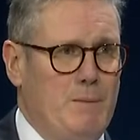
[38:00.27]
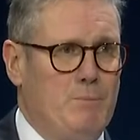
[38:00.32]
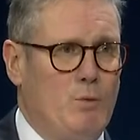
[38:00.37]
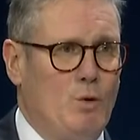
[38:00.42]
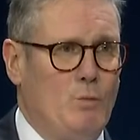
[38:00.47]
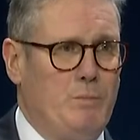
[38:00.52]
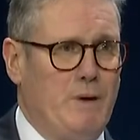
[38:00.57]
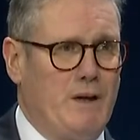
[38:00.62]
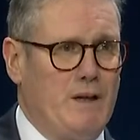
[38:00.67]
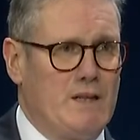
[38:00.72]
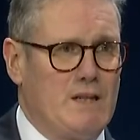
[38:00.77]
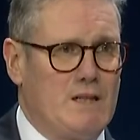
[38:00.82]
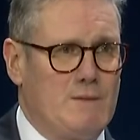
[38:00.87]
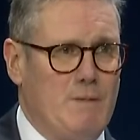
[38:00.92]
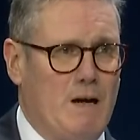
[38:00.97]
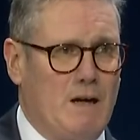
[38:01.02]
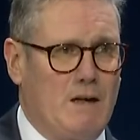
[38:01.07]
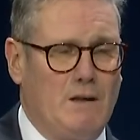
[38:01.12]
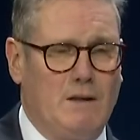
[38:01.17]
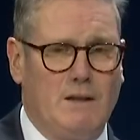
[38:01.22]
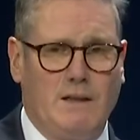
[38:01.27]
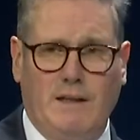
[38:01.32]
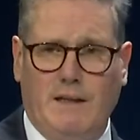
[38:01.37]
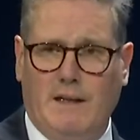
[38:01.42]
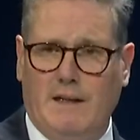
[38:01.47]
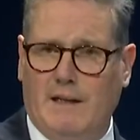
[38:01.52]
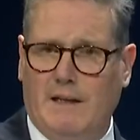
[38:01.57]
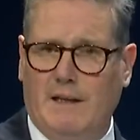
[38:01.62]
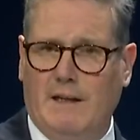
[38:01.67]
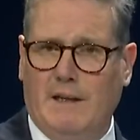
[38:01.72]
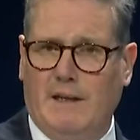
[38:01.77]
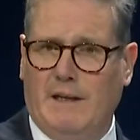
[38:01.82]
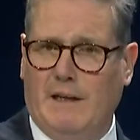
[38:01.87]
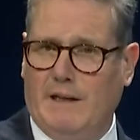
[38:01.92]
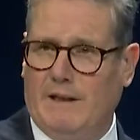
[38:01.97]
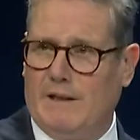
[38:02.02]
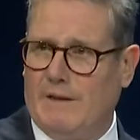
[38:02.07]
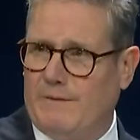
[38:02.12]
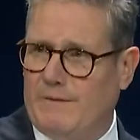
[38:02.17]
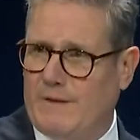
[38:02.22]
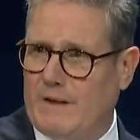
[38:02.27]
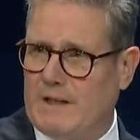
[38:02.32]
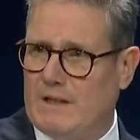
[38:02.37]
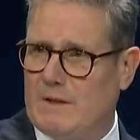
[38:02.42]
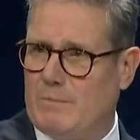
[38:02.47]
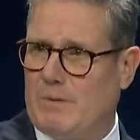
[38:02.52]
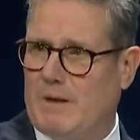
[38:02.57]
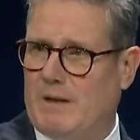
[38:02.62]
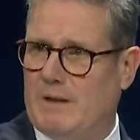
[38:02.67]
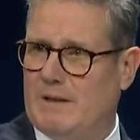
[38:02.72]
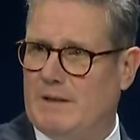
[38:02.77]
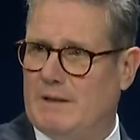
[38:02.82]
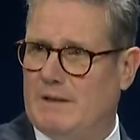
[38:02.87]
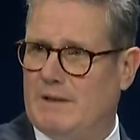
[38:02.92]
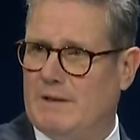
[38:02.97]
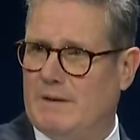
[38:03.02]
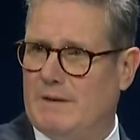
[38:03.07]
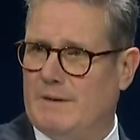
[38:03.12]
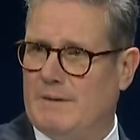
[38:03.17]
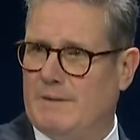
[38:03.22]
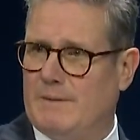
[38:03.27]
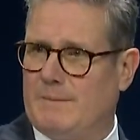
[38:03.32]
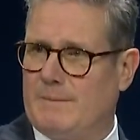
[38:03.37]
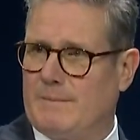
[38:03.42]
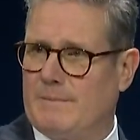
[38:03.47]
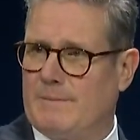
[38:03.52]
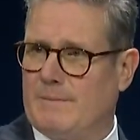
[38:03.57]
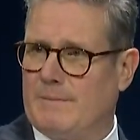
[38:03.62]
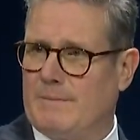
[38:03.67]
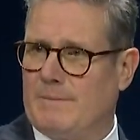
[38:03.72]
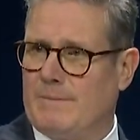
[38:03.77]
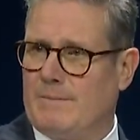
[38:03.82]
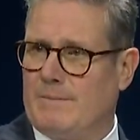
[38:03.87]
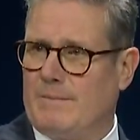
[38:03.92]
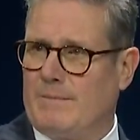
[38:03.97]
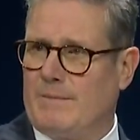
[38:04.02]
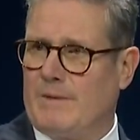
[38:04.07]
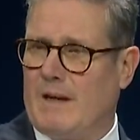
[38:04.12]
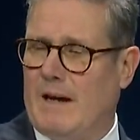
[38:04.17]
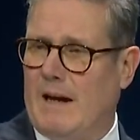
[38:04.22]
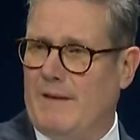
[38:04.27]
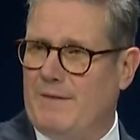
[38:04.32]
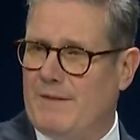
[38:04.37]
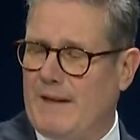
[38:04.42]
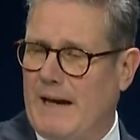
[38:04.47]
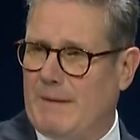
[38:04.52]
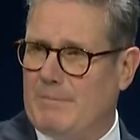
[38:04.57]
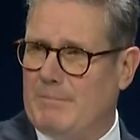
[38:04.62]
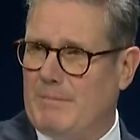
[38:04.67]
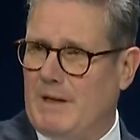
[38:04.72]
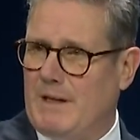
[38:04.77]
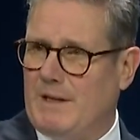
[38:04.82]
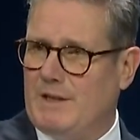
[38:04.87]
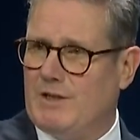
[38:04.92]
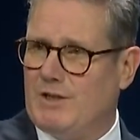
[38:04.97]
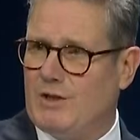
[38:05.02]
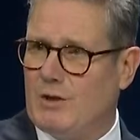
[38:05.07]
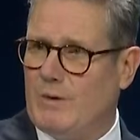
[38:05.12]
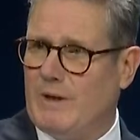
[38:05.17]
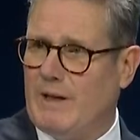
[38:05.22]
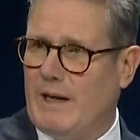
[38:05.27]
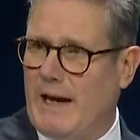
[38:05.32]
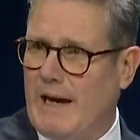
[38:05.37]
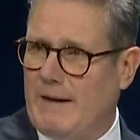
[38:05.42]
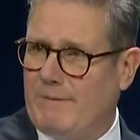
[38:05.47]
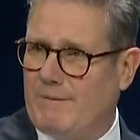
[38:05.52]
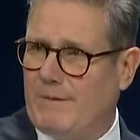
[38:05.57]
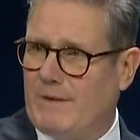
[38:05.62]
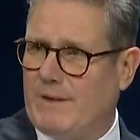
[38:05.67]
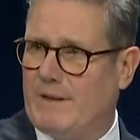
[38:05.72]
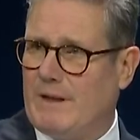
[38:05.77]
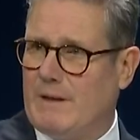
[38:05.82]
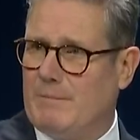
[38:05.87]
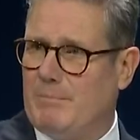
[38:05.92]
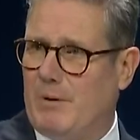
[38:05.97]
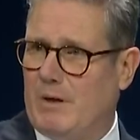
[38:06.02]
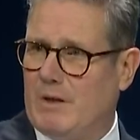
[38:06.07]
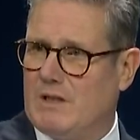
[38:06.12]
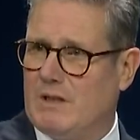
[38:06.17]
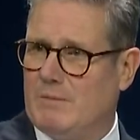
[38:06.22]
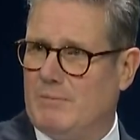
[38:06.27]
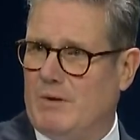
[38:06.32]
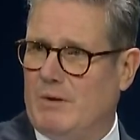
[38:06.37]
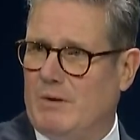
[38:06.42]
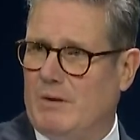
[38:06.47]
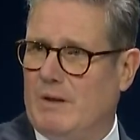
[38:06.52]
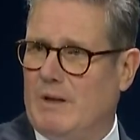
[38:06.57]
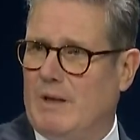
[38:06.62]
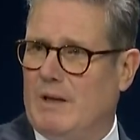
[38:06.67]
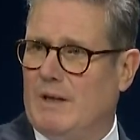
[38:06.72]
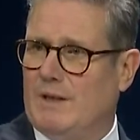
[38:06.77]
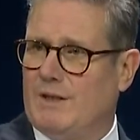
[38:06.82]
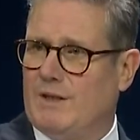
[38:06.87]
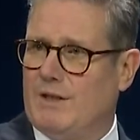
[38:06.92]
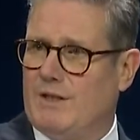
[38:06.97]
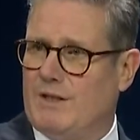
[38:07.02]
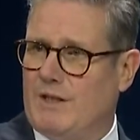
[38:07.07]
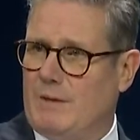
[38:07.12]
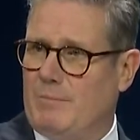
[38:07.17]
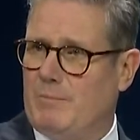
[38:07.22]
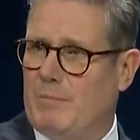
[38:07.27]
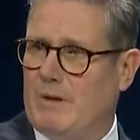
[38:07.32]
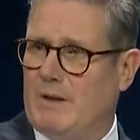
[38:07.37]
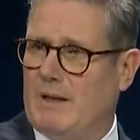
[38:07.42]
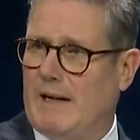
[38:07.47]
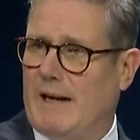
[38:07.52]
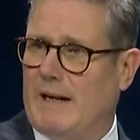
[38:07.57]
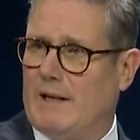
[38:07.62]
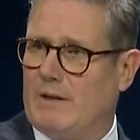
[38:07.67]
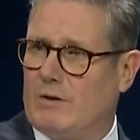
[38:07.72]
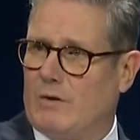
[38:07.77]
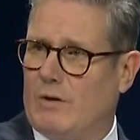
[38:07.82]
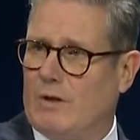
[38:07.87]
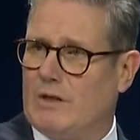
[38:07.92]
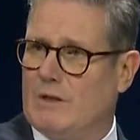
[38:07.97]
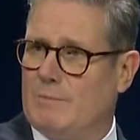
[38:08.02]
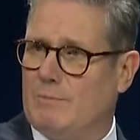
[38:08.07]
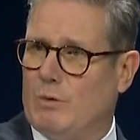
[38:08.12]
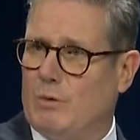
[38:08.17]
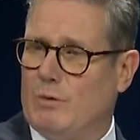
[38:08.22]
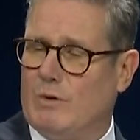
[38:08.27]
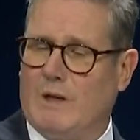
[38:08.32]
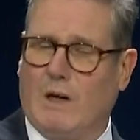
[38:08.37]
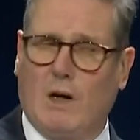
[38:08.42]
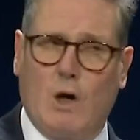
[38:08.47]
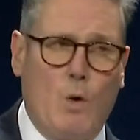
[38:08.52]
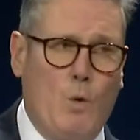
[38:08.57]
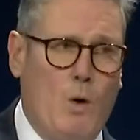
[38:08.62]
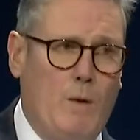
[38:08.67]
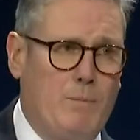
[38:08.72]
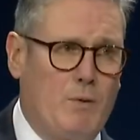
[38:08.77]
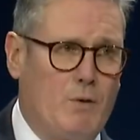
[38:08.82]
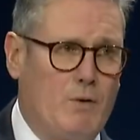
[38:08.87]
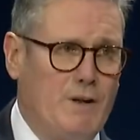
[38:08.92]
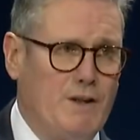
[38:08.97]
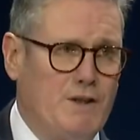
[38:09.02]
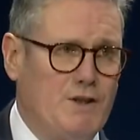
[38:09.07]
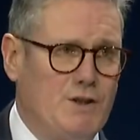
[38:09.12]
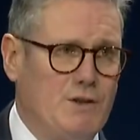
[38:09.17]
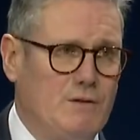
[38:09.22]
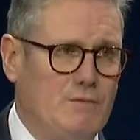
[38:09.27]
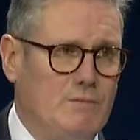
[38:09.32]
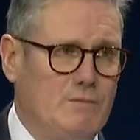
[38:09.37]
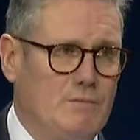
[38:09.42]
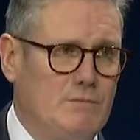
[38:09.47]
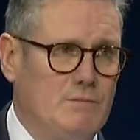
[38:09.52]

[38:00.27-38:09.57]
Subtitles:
people being smuggled here in the first place. And that means doing everything possible to deepen our cross-border cooperation.